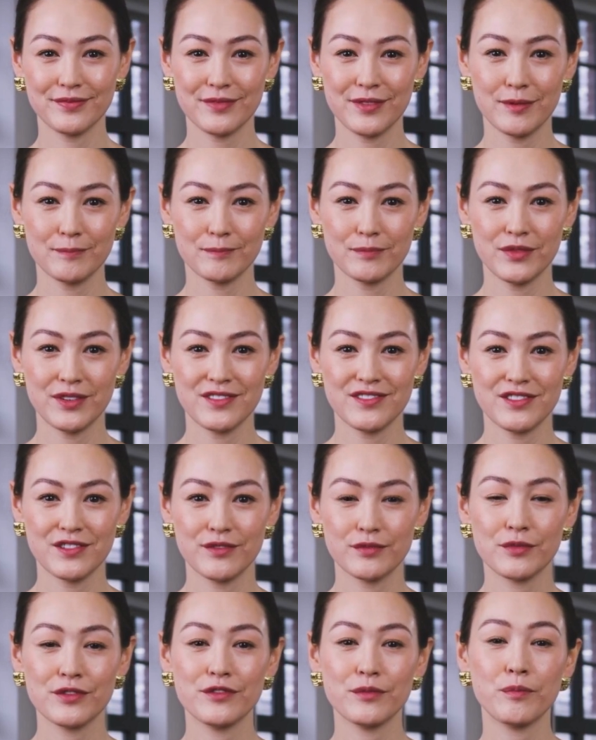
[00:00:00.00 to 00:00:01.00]
a
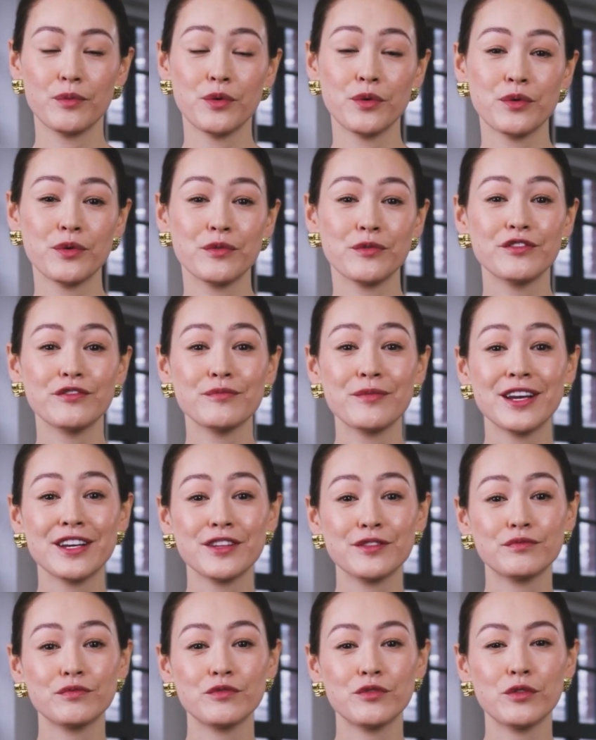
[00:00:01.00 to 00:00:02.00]
prison with walls
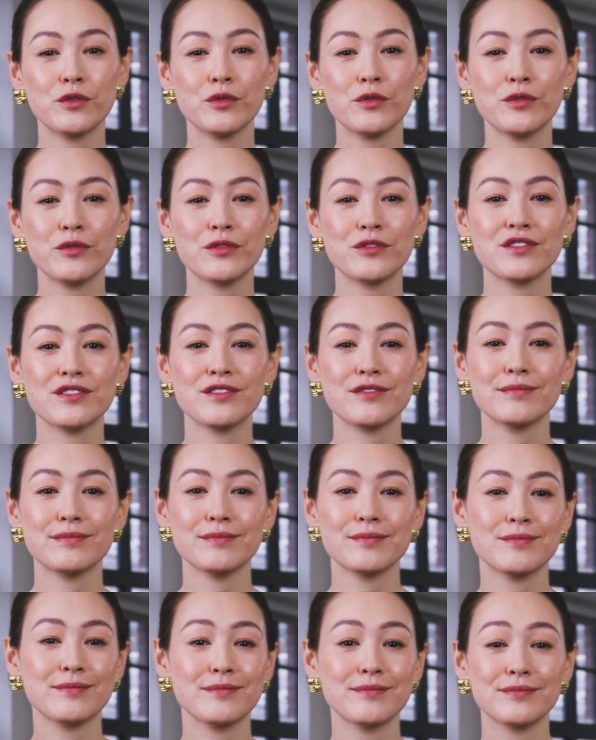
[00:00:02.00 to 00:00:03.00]
made of rules.
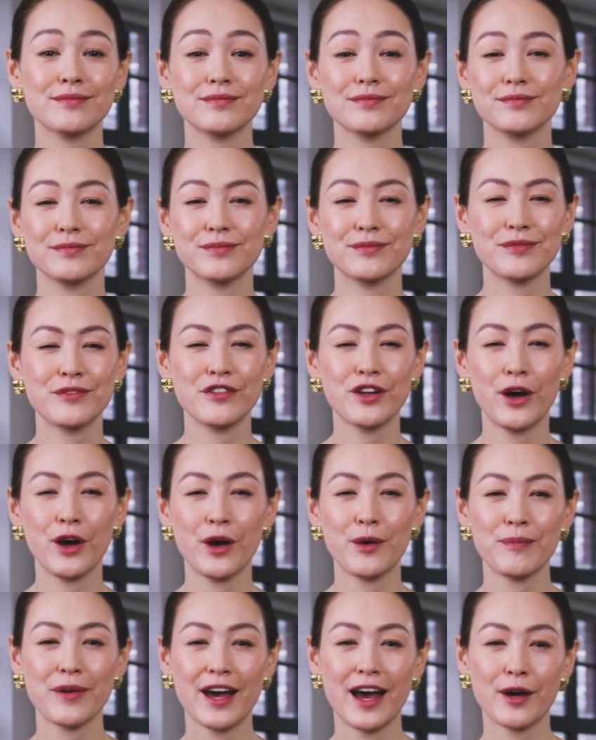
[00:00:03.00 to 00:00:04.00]

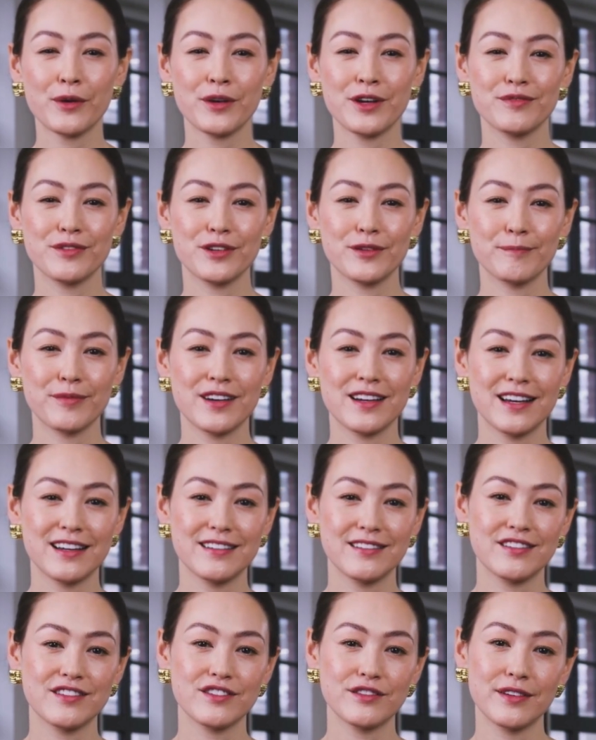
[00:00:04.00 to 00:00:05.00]
Tom, however,
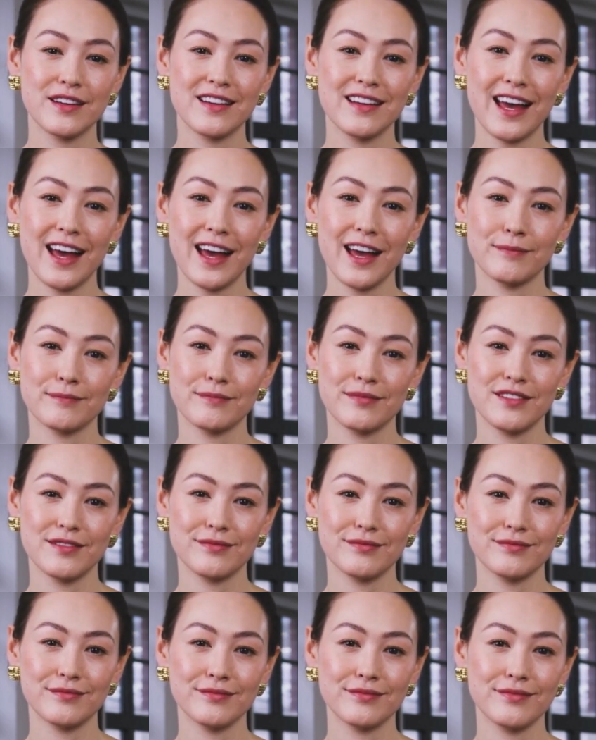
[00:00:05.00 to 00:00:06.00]
begins to adapt.
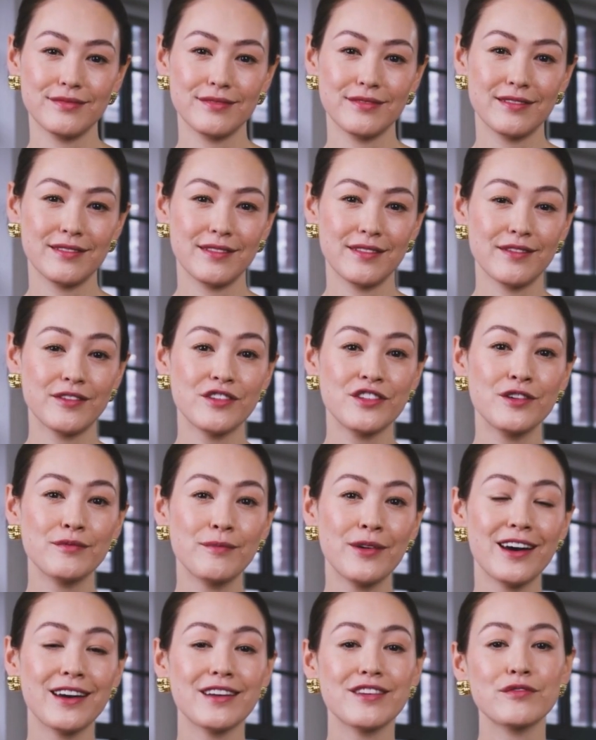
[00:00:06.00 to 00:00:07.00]
She
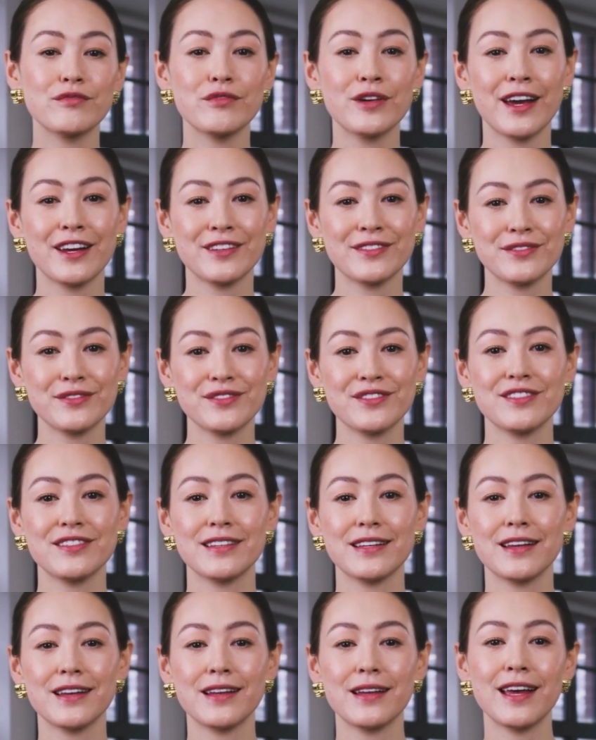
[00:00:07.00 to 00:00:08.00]
makes friends,
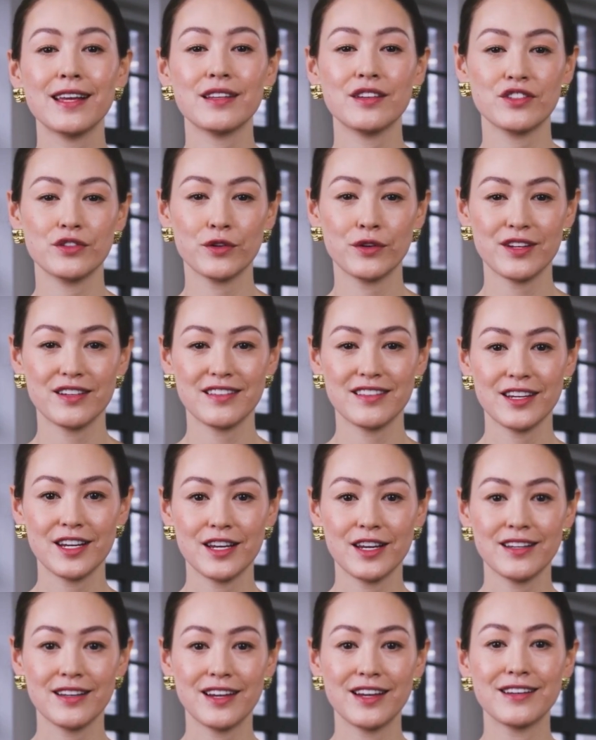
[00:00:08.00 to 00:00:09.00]
enjoys
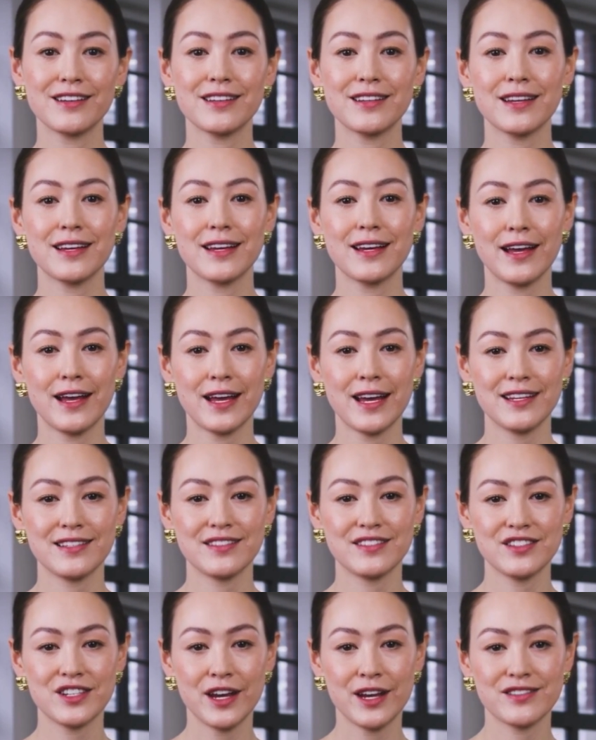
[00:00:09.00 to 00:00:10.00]
learning, and
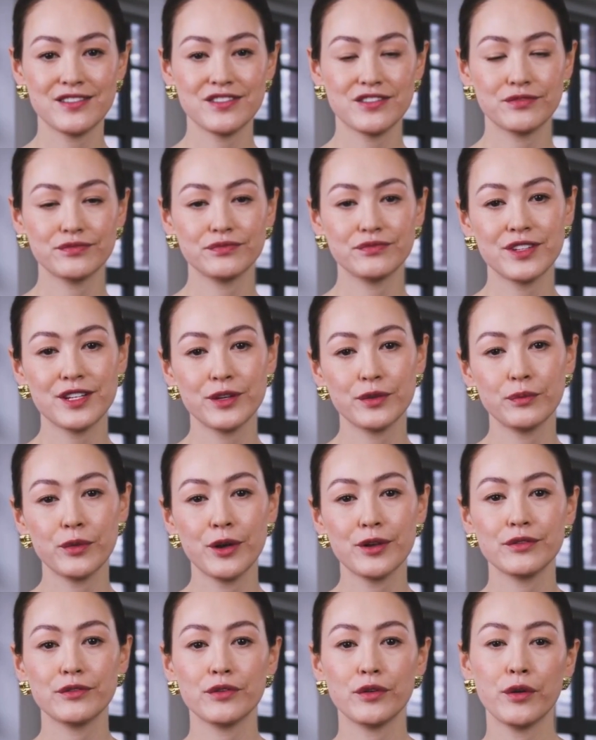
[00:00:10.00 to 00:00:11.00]
starts to feel
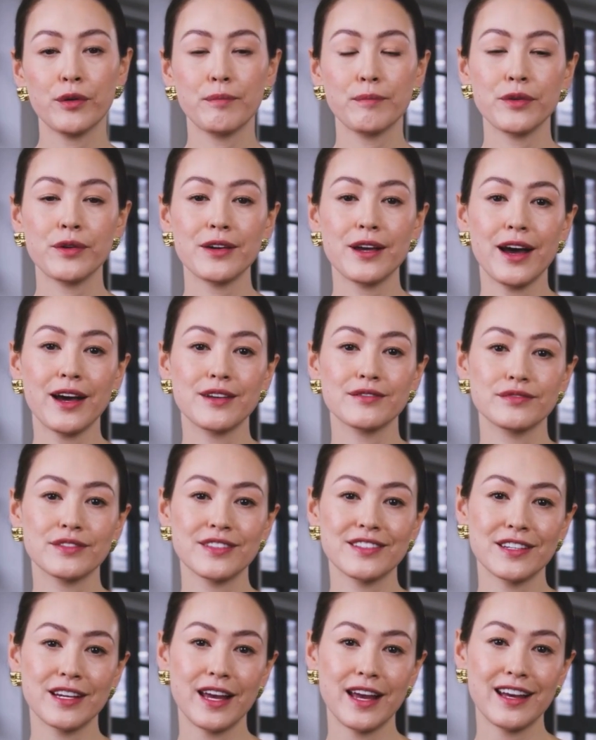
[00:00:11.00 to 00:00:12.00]
what normal life
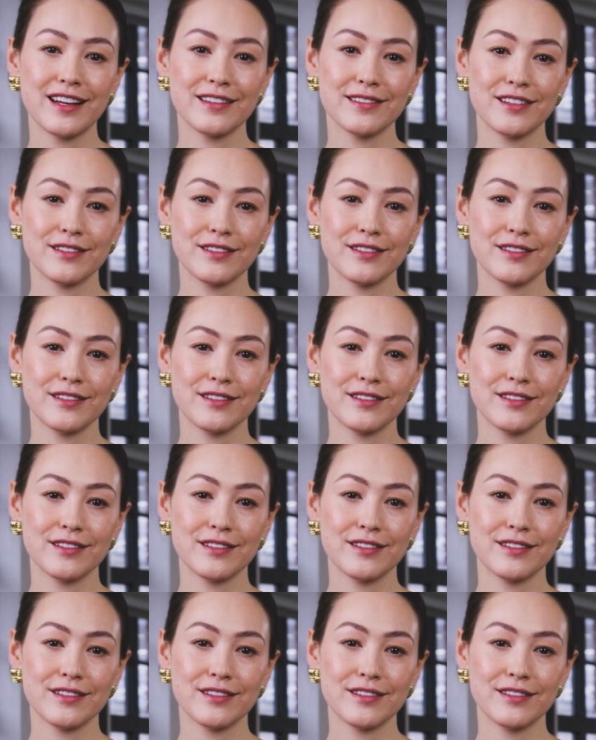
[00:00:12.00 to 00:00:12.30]
is like.